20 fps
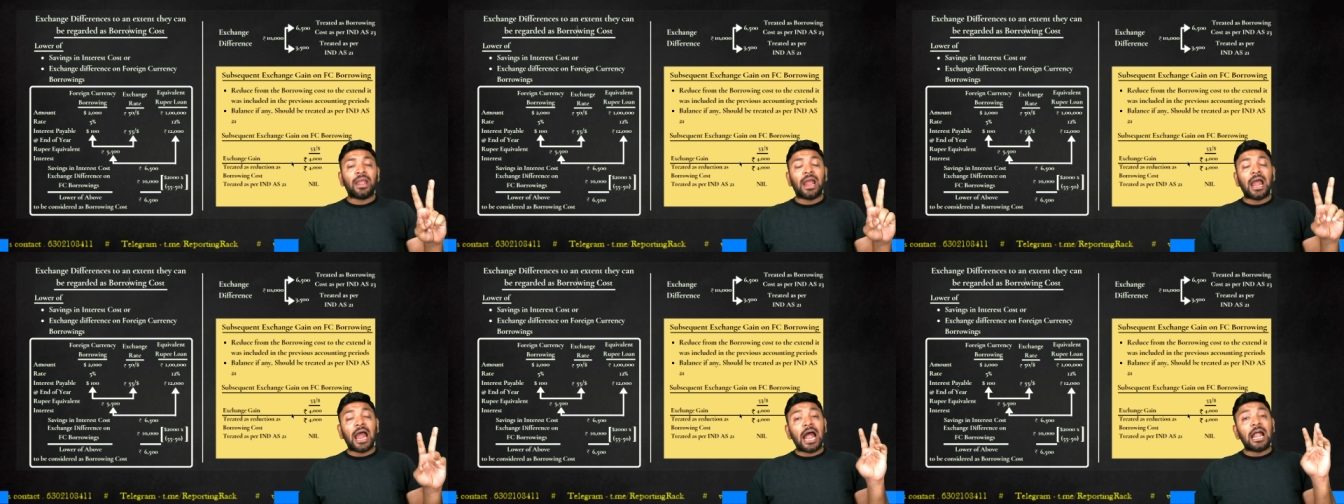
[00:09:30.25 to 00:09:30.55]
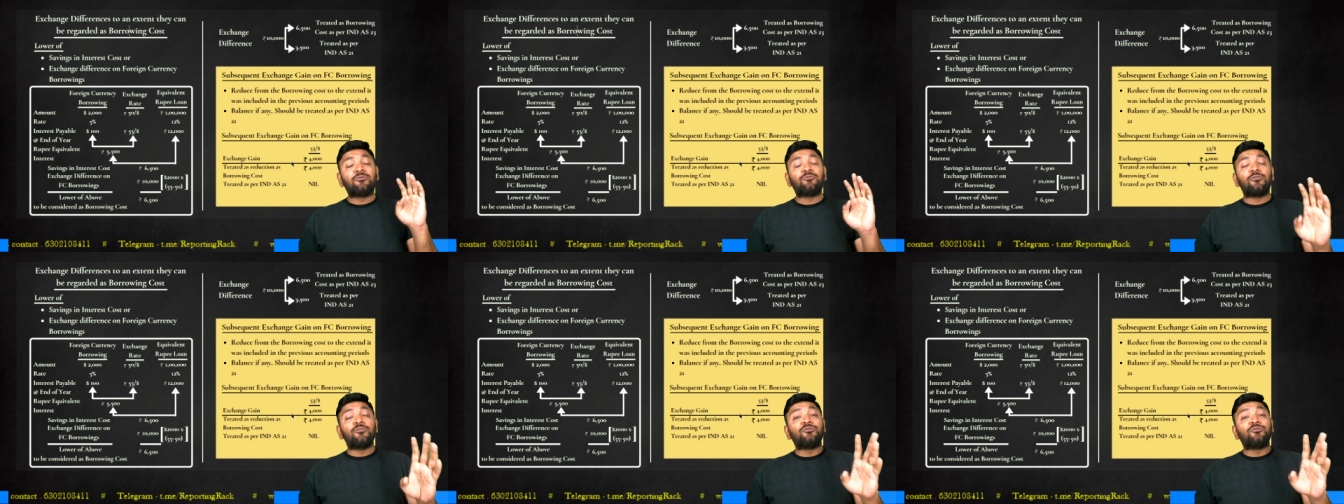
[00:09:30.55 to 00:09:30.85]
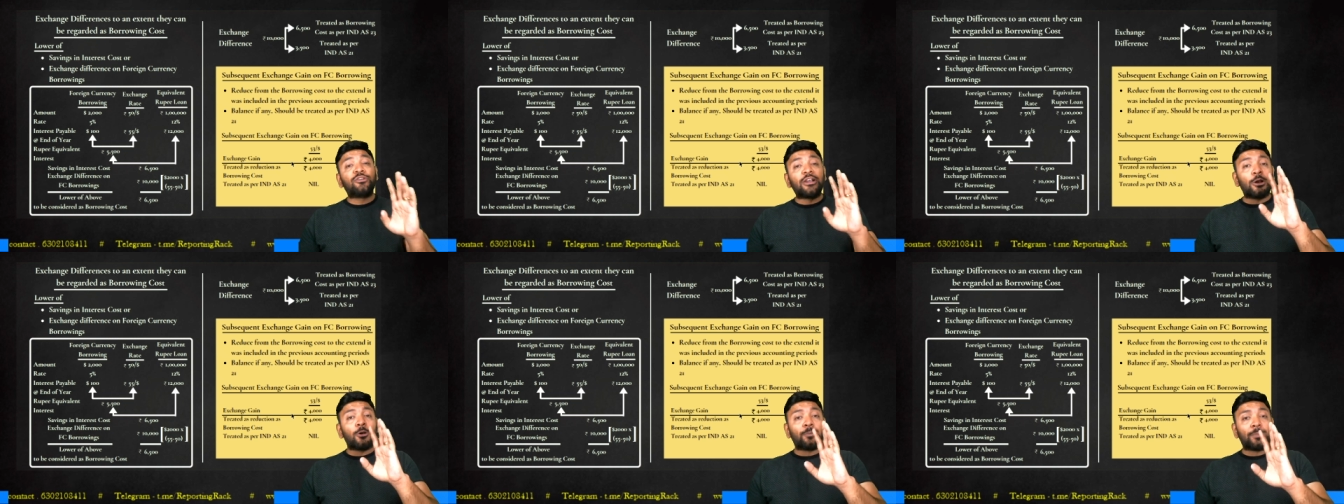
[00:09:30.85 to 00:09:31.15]
at
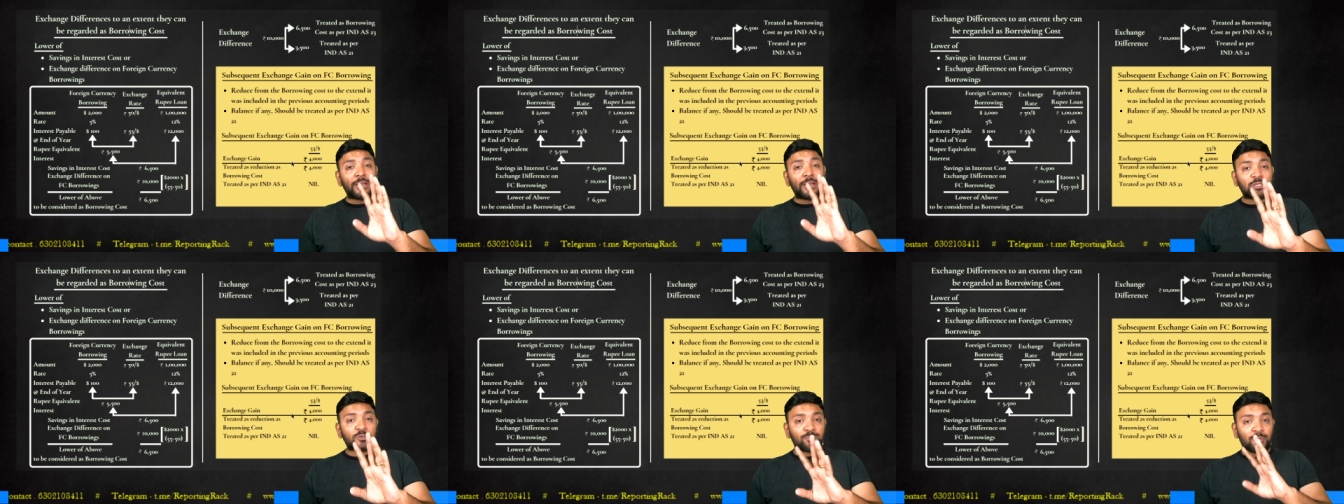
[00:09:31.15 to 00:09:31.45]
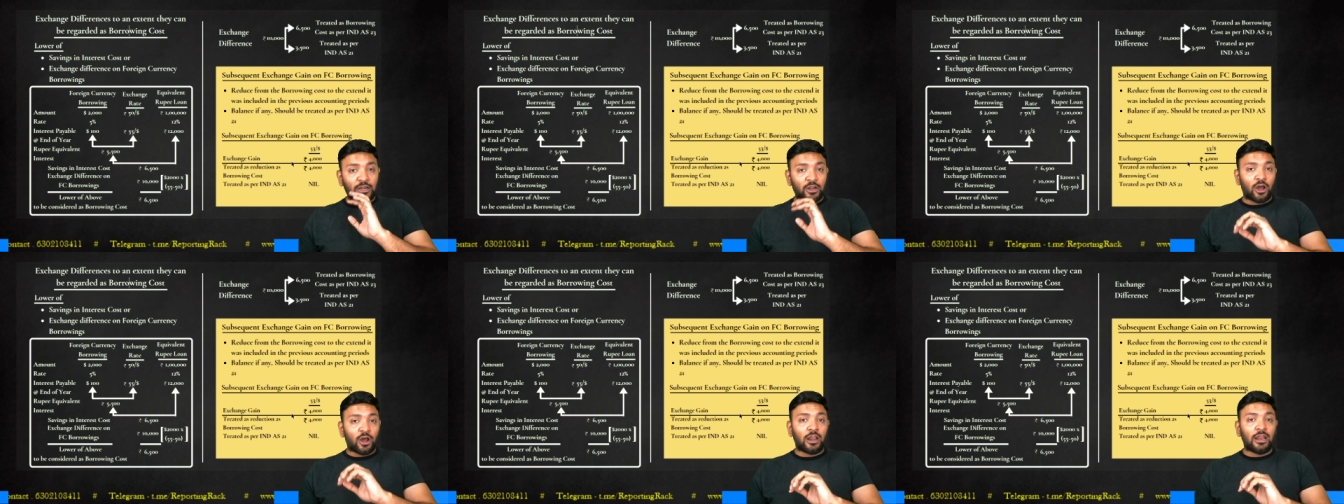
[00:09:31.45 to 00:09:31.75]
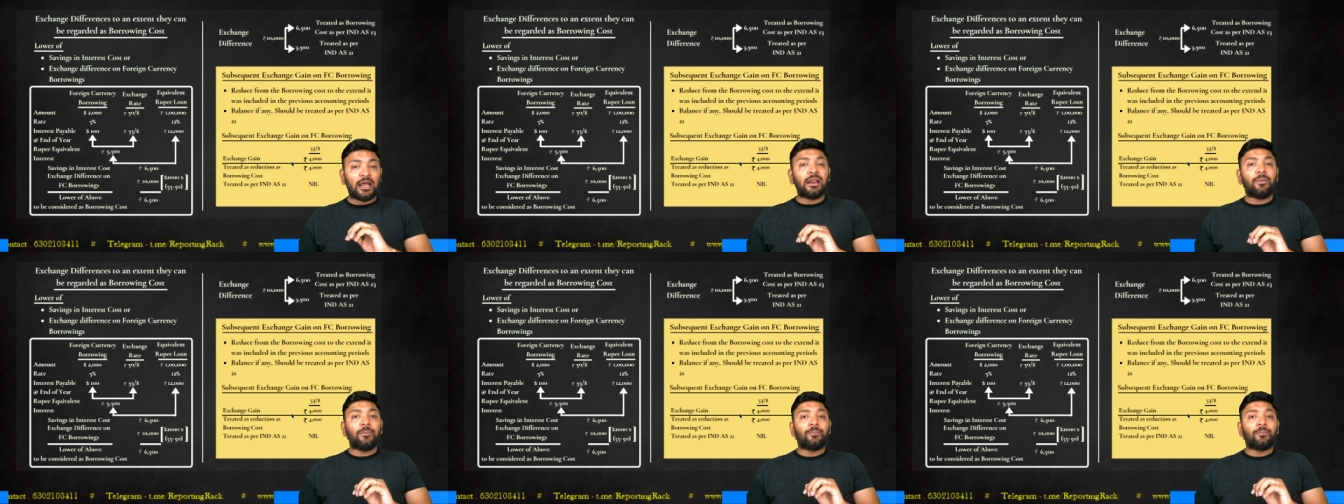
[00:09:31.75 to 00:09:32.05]
50 rupees per
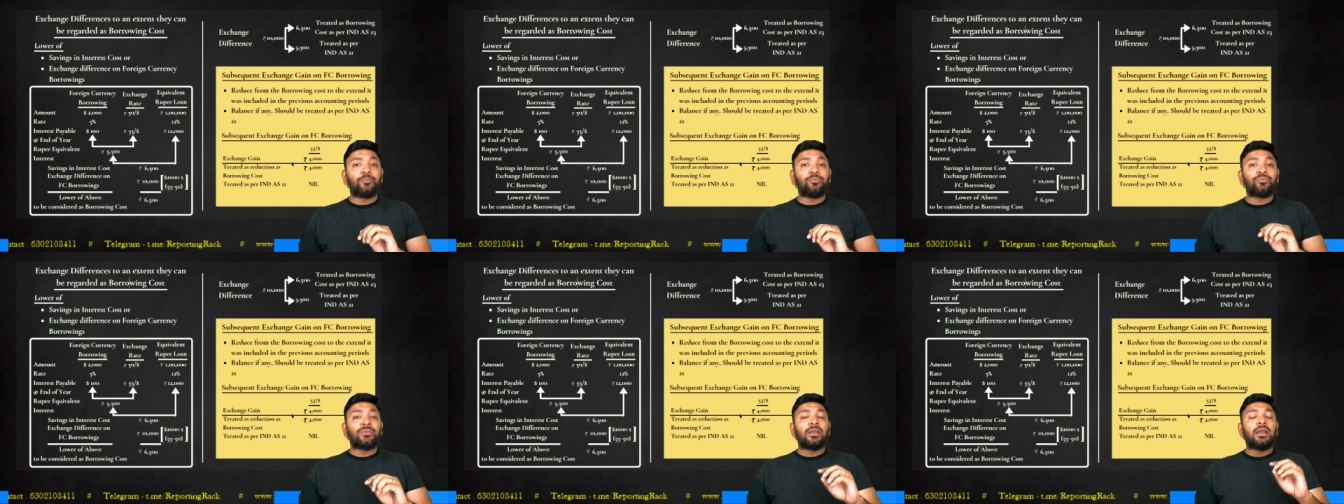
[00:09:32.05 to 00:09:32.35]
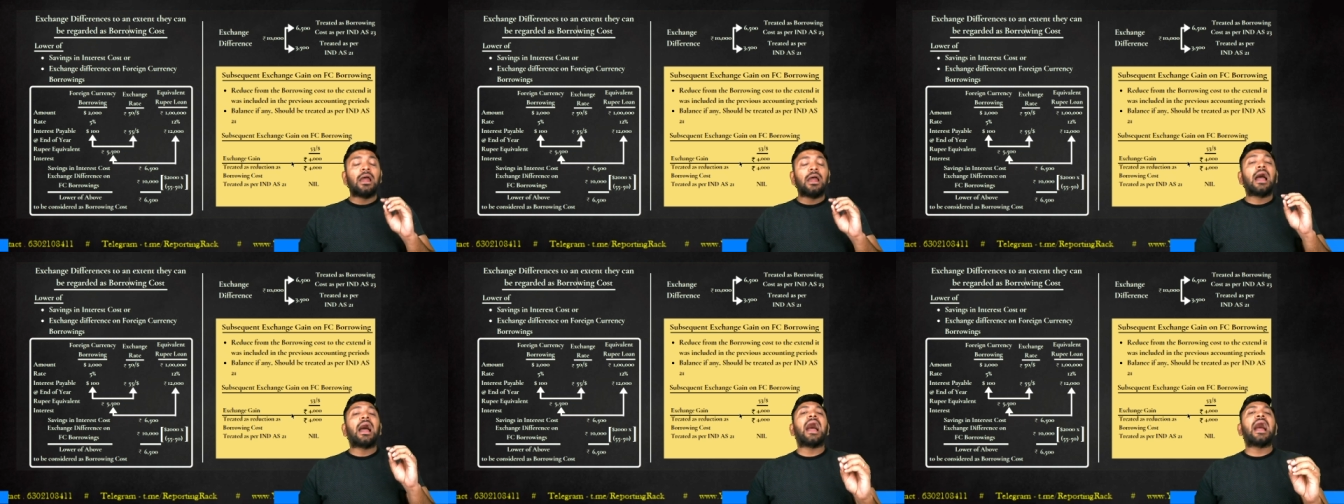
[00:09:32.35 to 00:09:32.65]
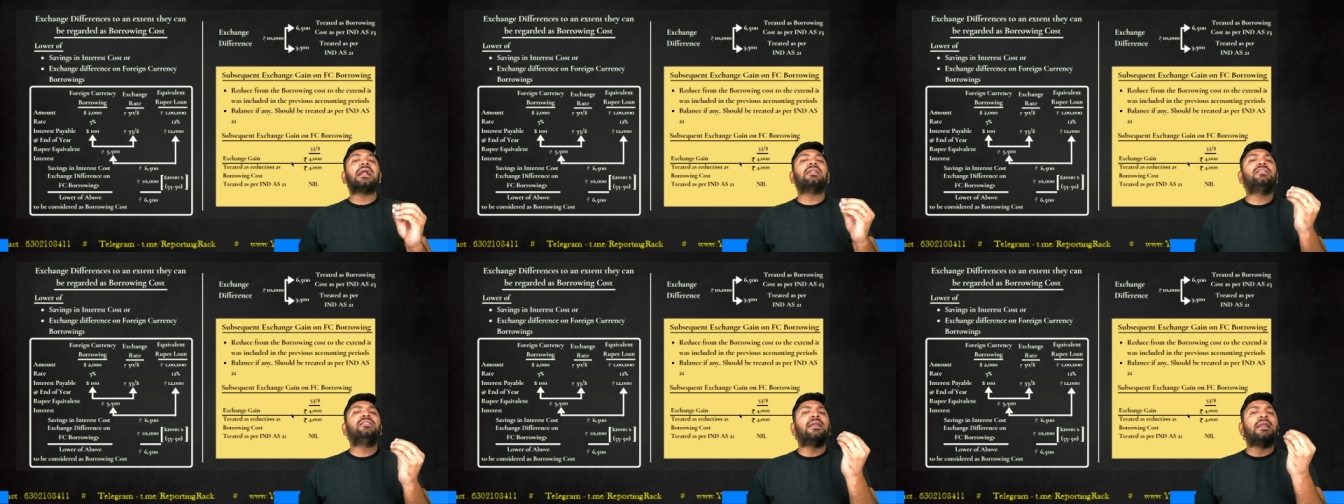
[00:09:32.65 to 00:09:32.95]
dollar
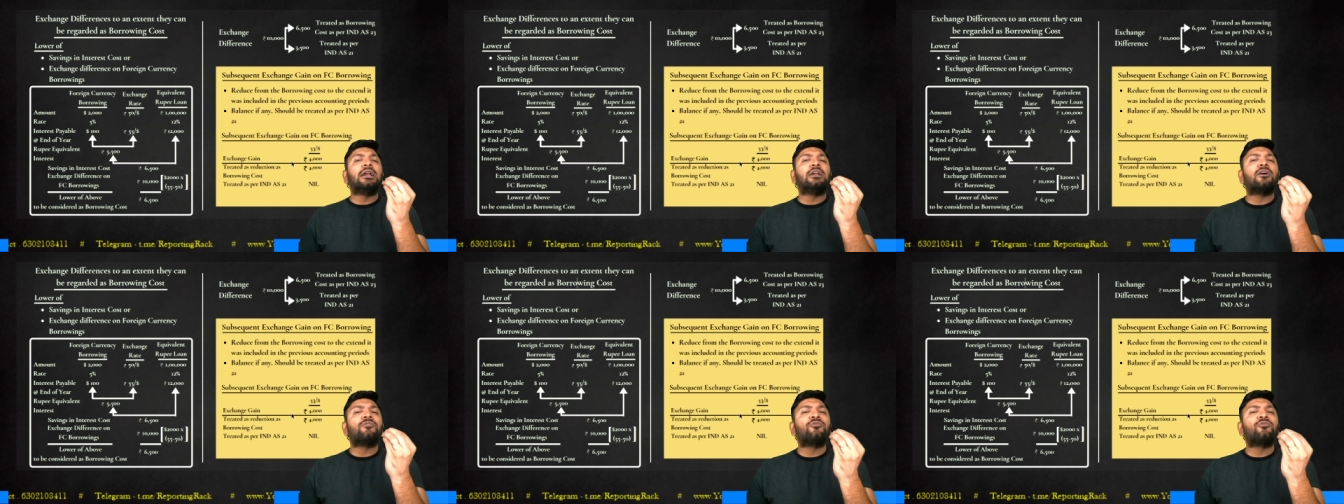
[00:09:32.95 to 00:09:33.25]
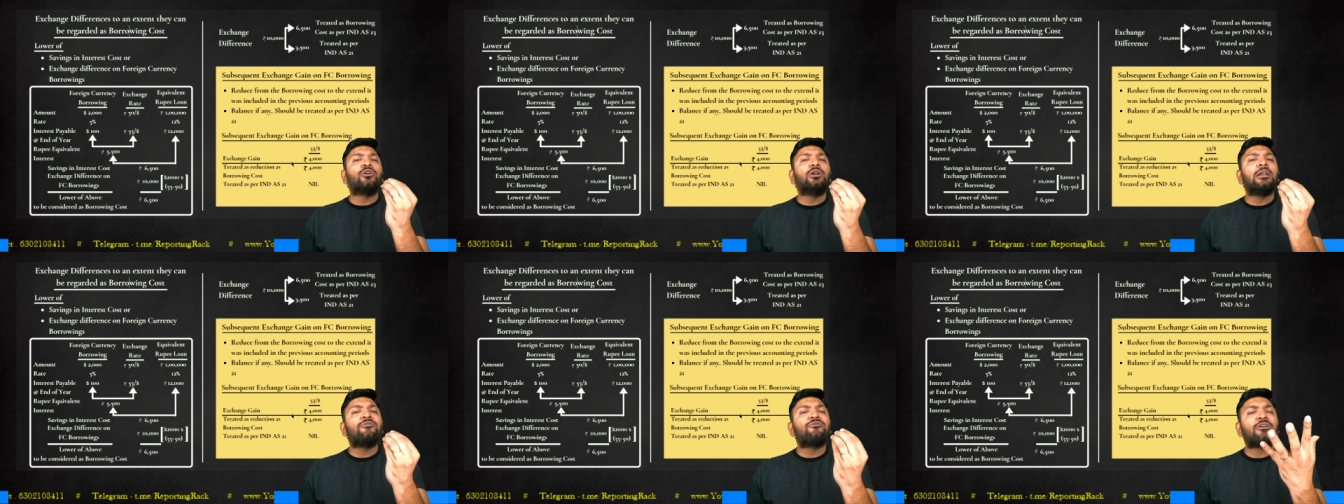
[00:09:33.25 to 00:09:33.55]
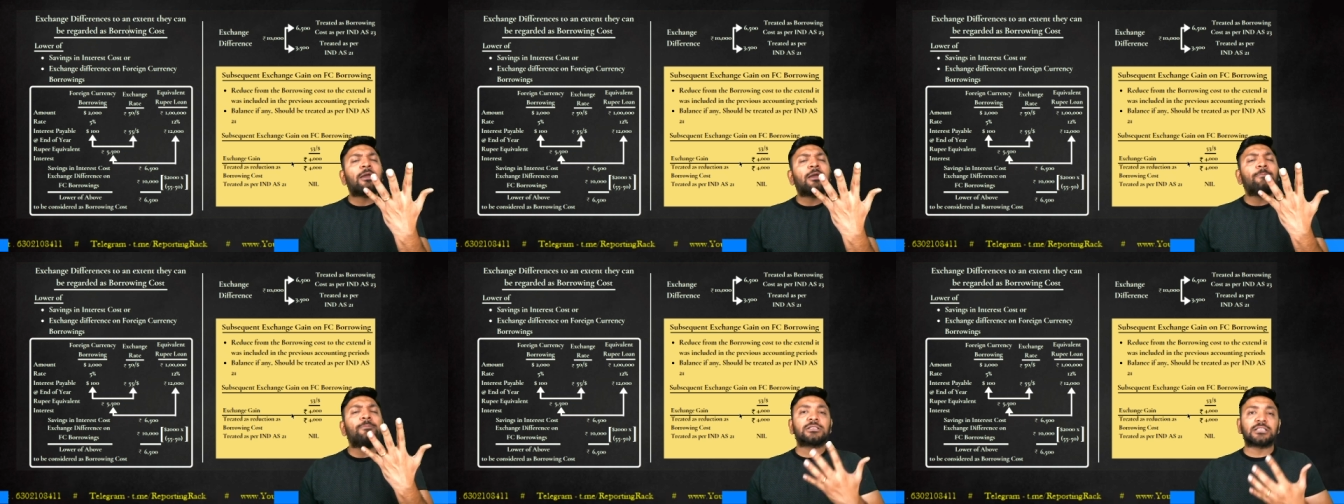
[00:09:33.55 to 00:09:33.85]
at the rate of only
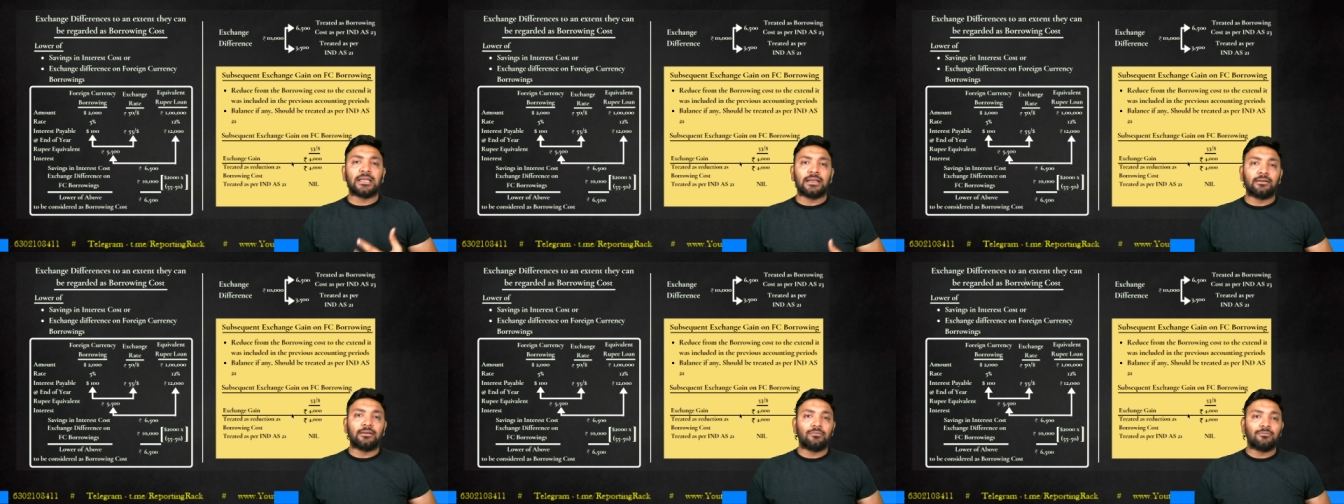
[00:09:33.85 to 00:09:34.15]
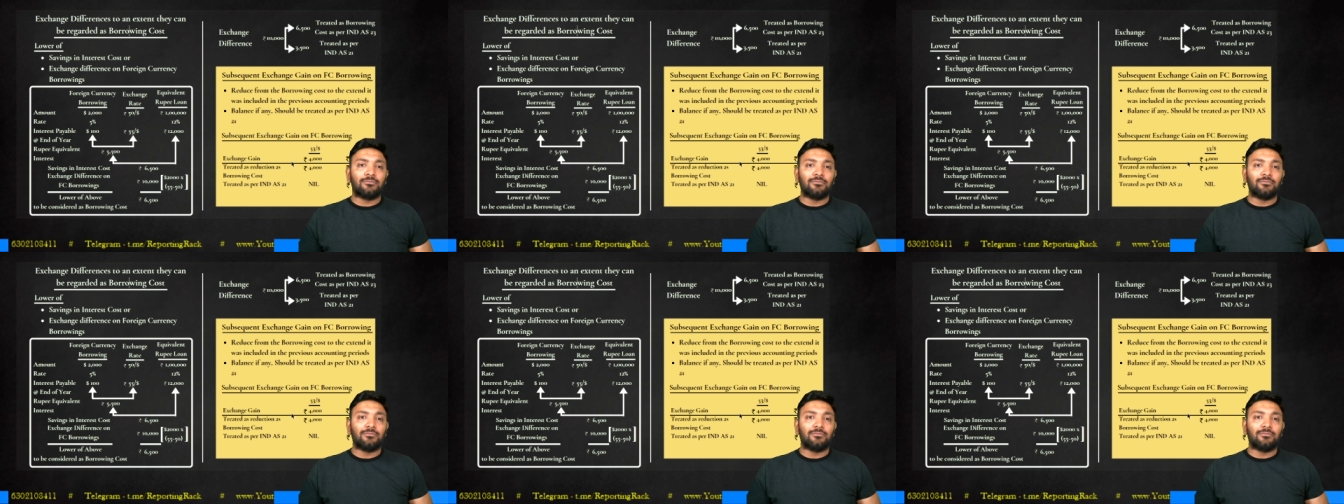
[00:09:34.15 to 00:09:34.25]
5%.